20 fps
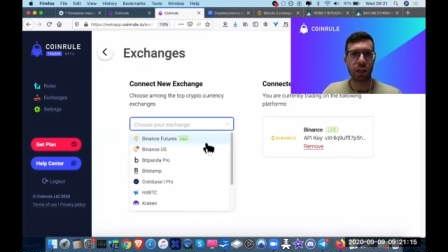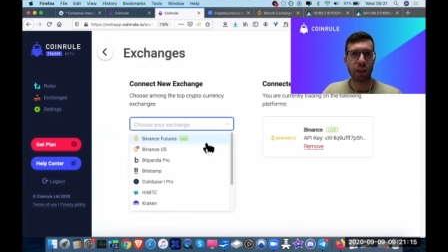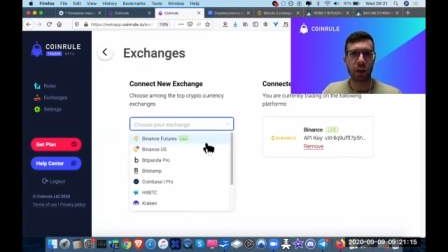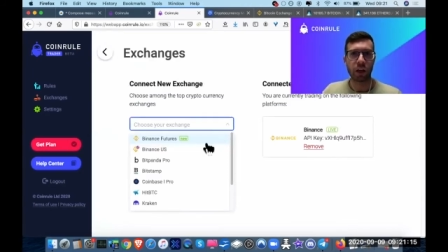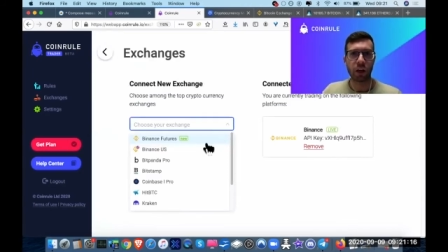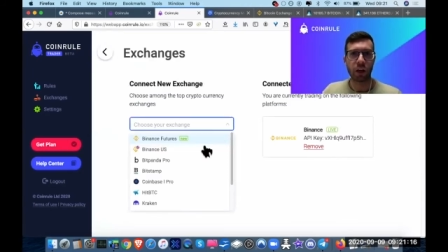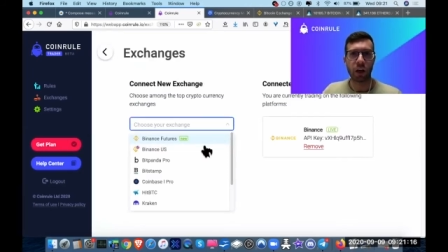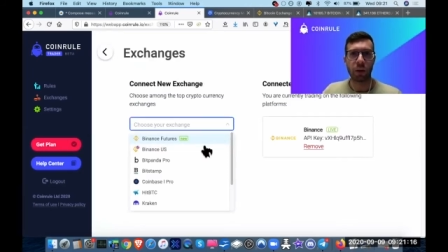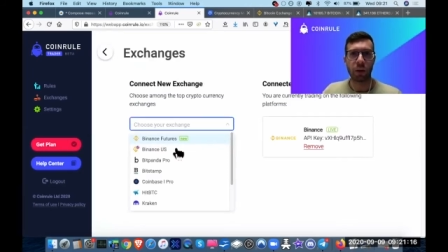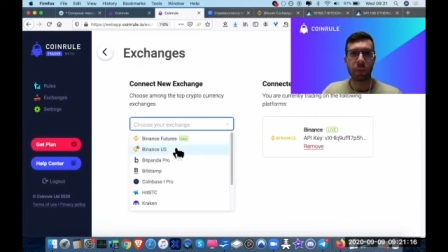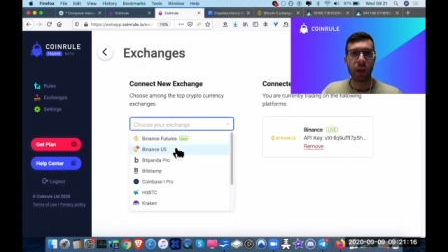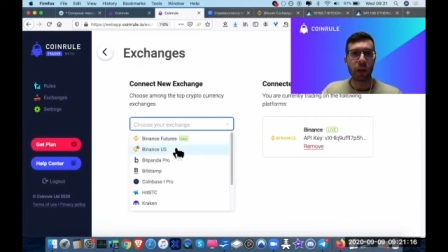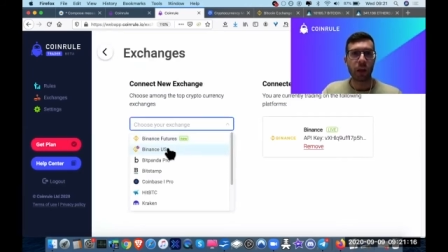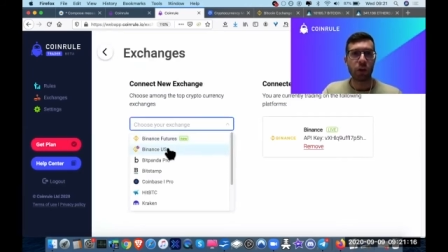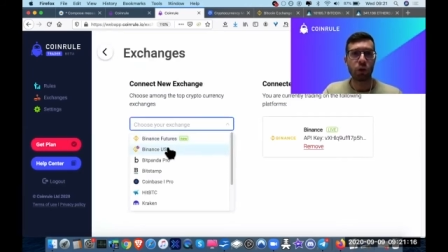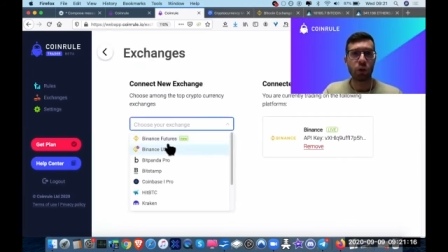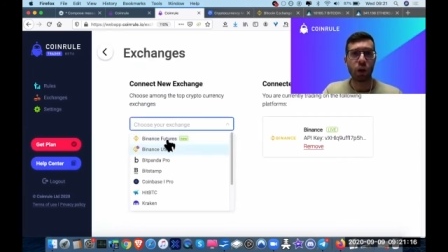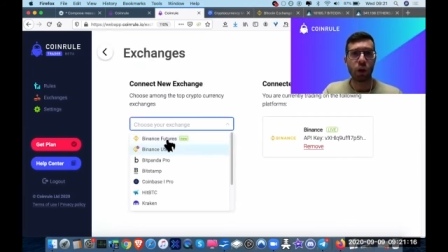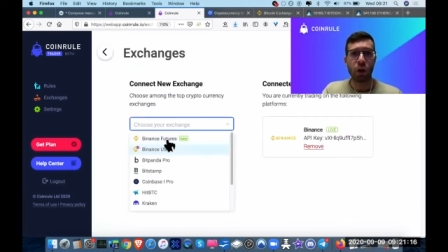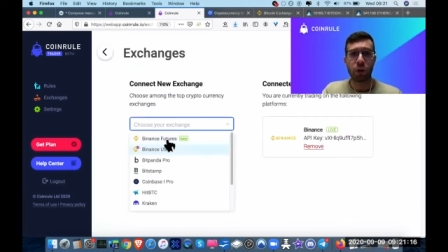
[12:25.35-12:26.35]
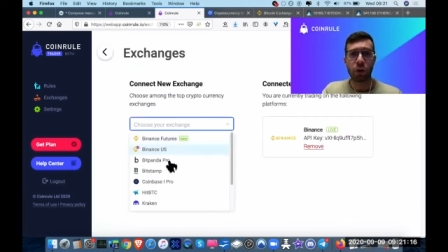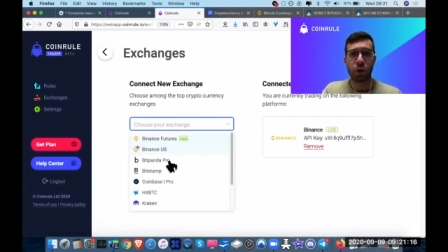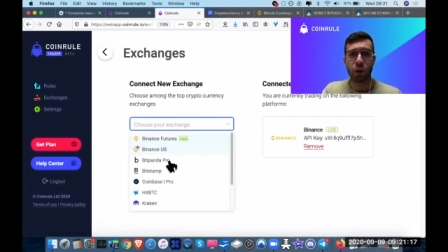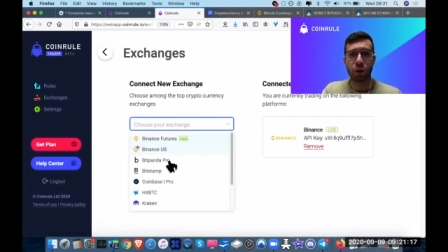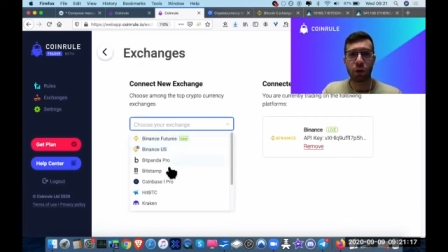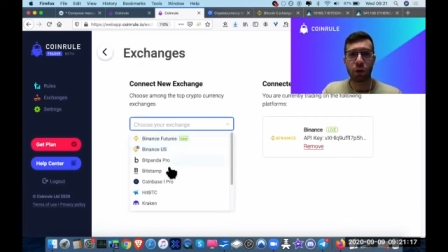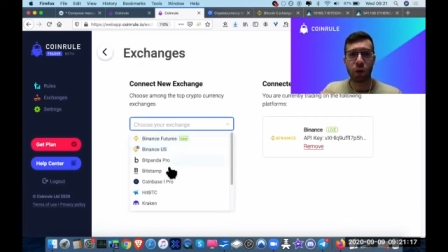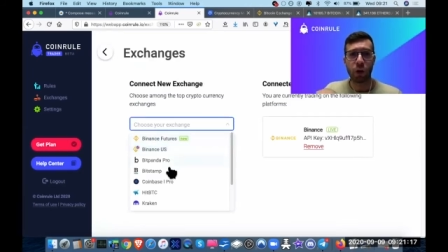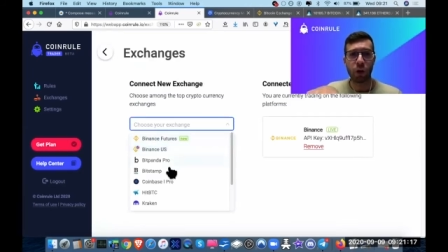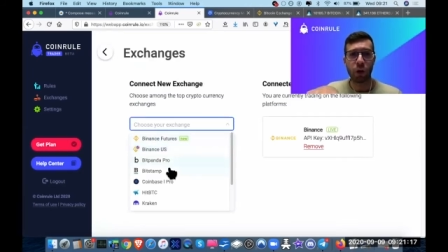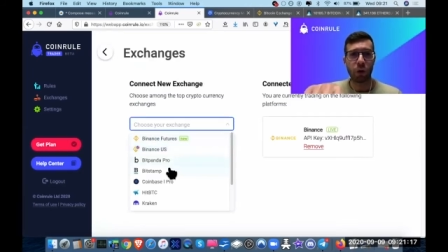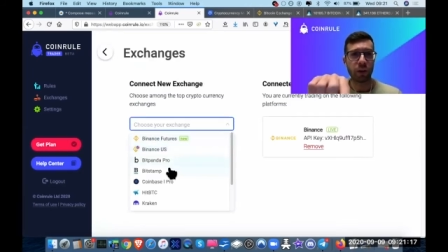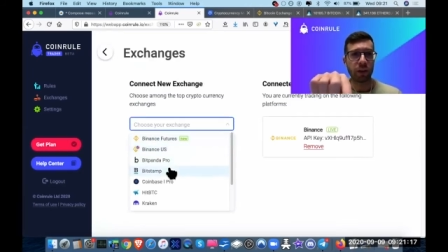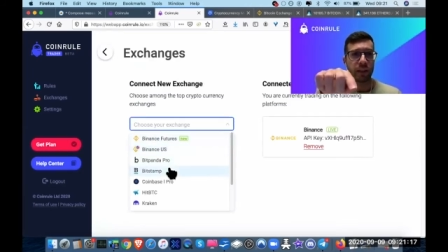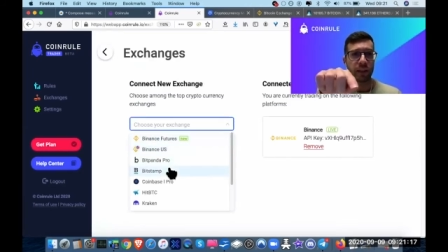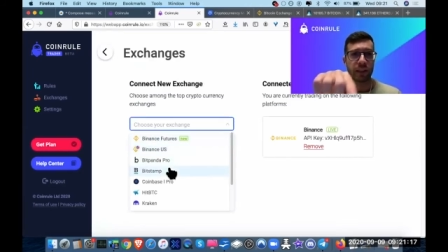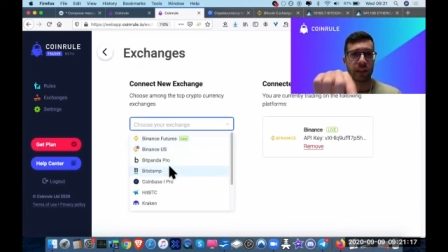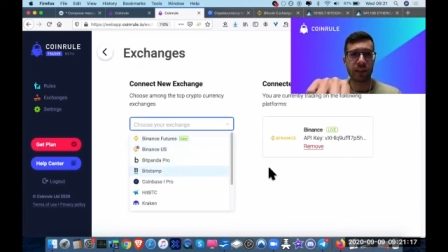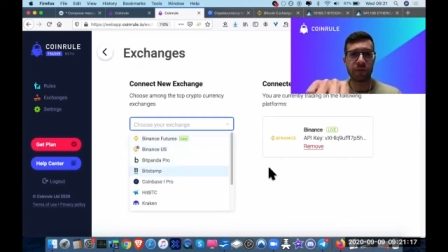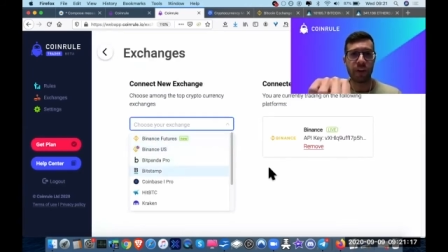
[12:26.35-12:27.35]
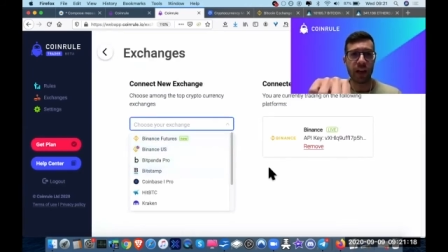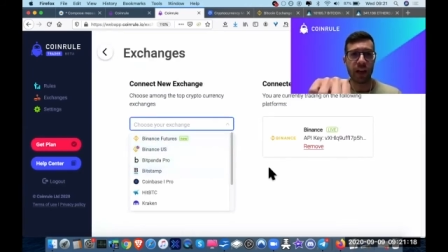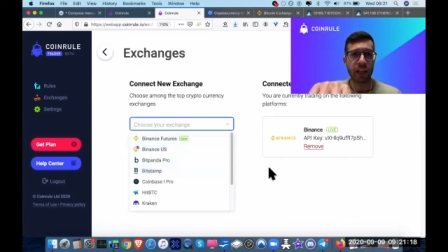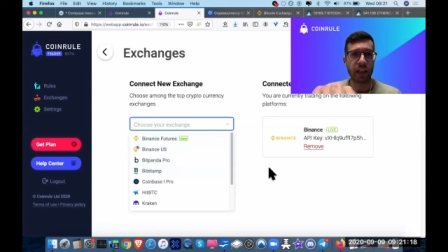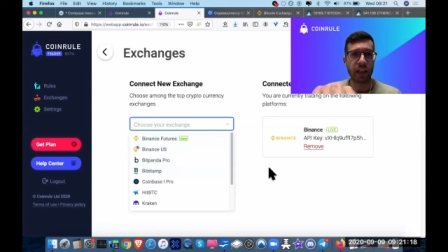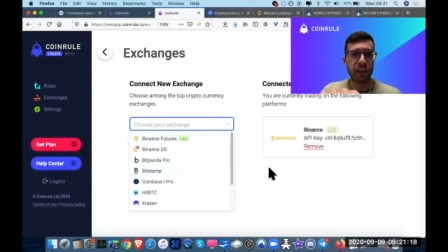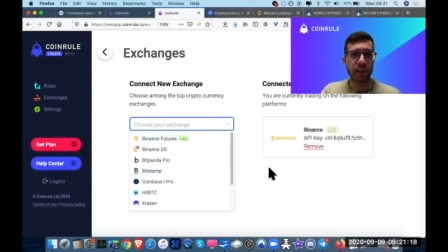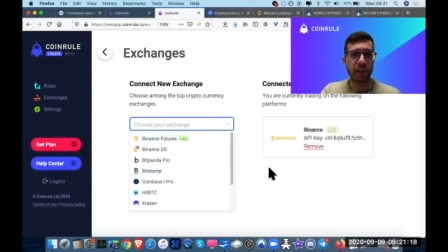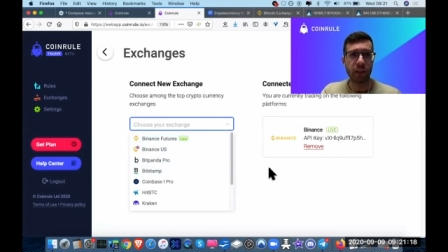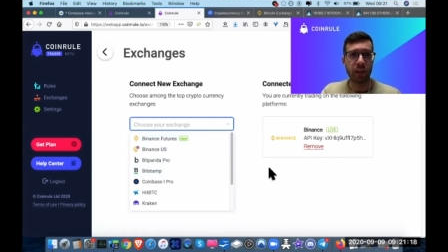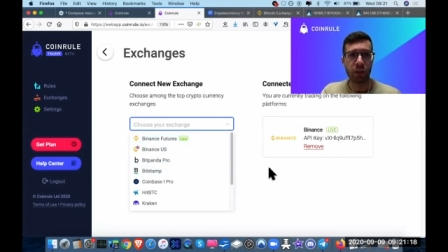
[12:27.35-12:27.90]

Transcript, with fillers: Uh, you know, no, you know, it's very easy.